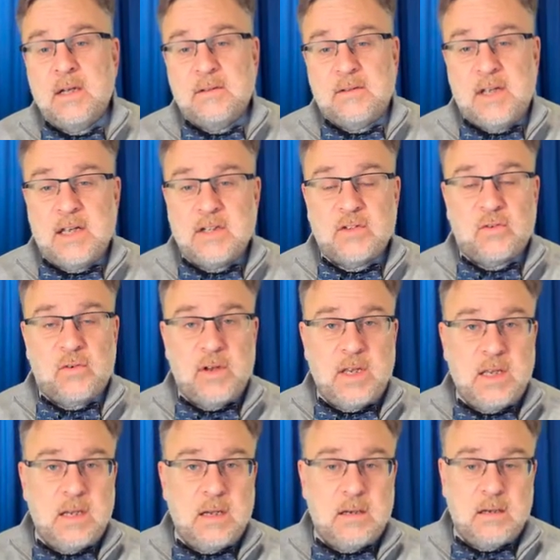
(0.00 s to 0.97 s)
Day
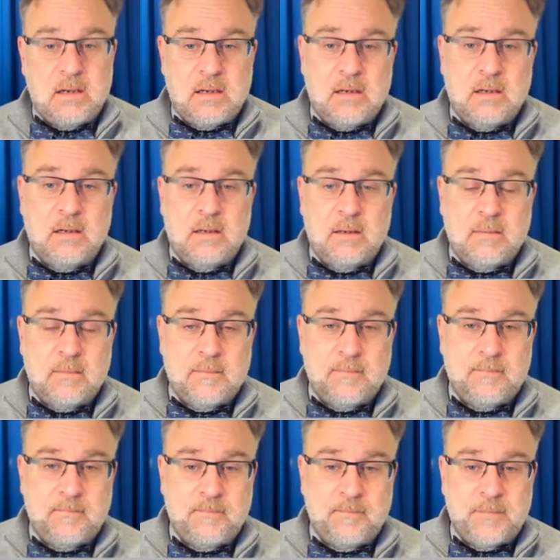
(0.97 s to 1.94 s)
3,
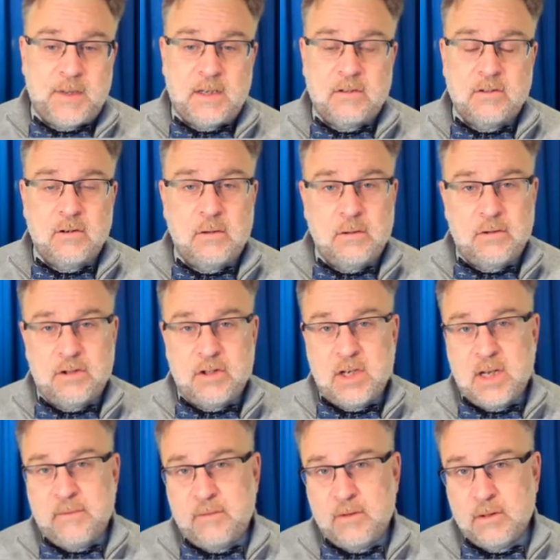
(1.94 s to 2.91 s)

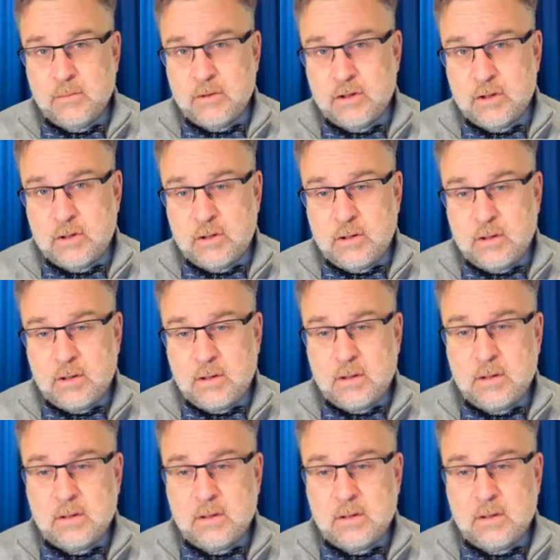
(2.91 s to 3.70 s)
technology evolution.